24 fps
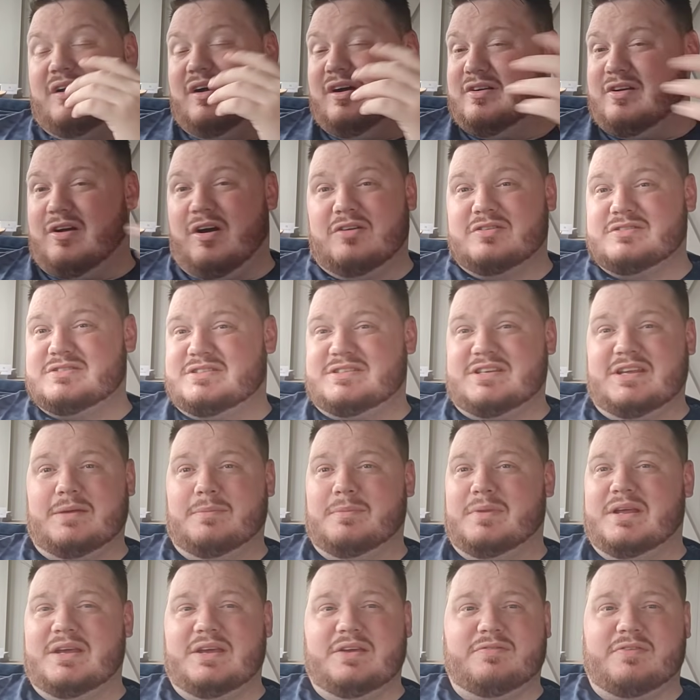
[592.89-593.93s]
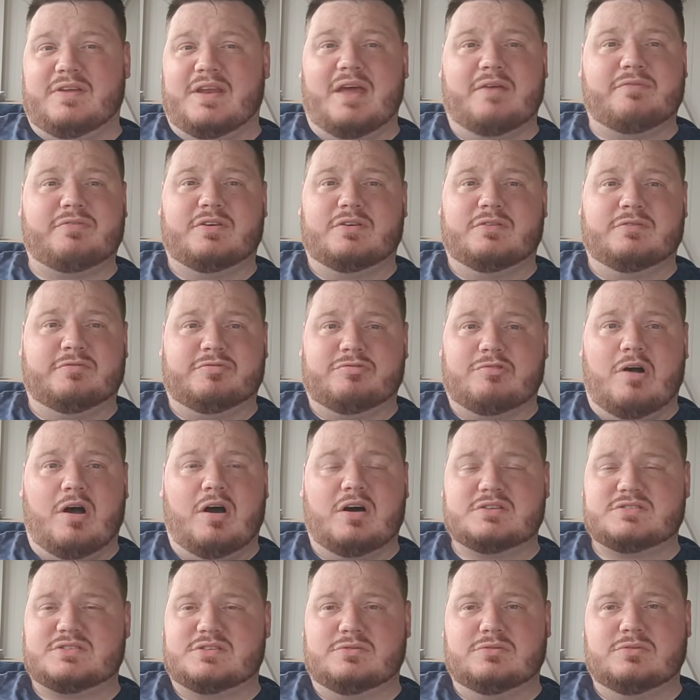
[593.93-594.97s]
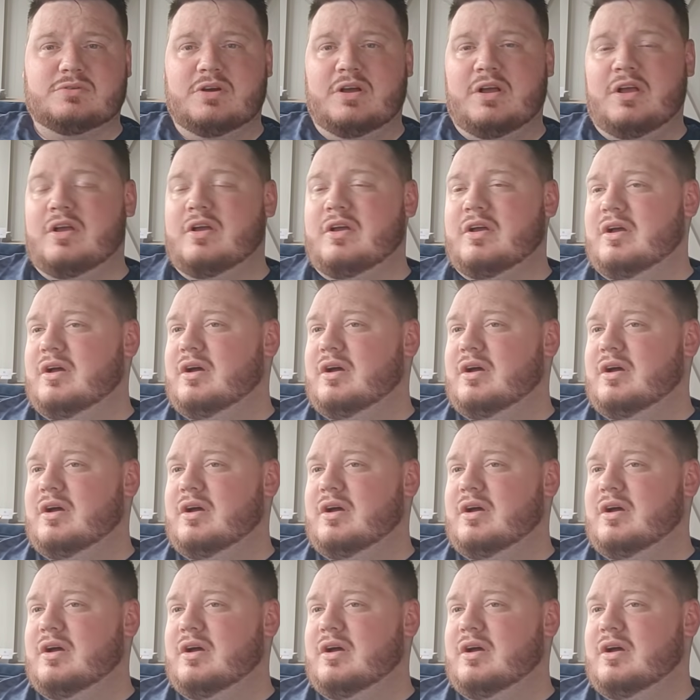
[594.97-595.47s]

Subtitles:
I can't see him leaving Everton for Arsenal.